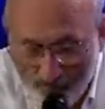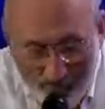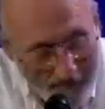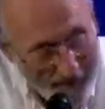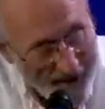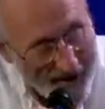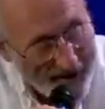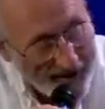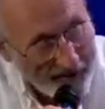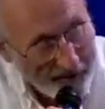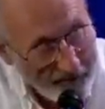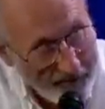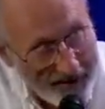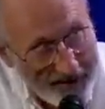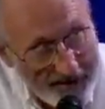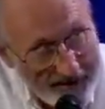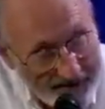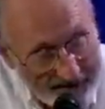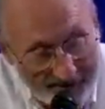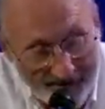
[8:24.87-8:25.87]
reminded
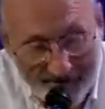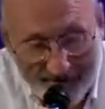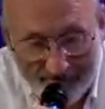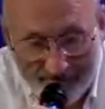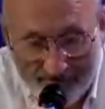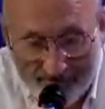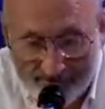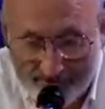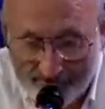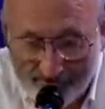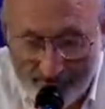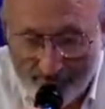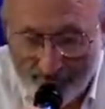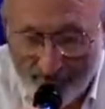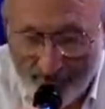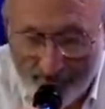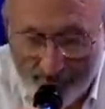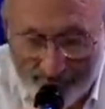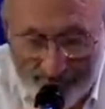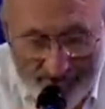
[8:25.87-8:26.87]
many times
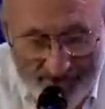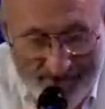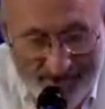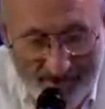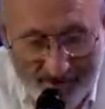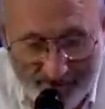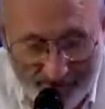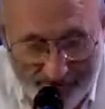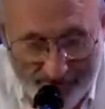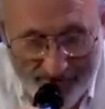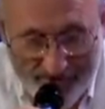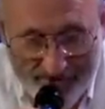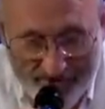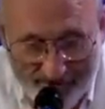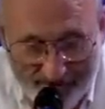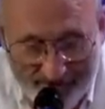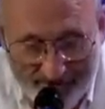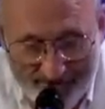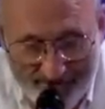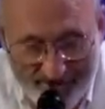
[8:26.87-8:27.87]
of
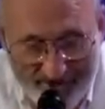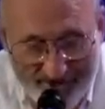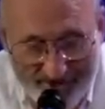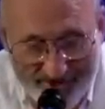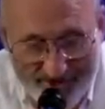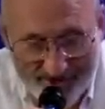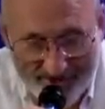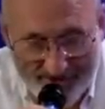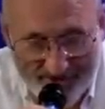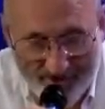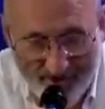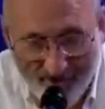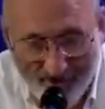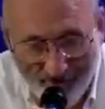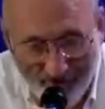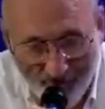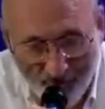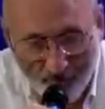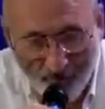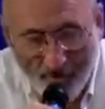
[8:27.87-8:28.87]
Seeger's insistence
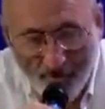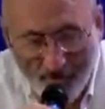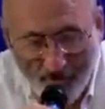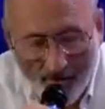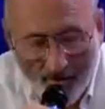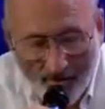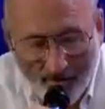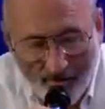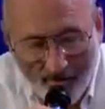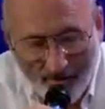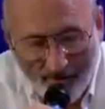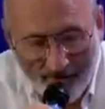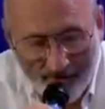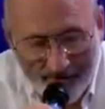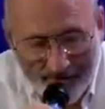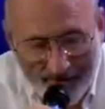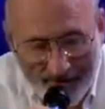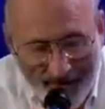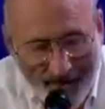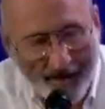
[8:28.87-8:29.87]
on the,
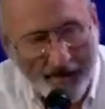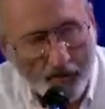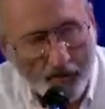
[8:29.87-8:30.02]
on the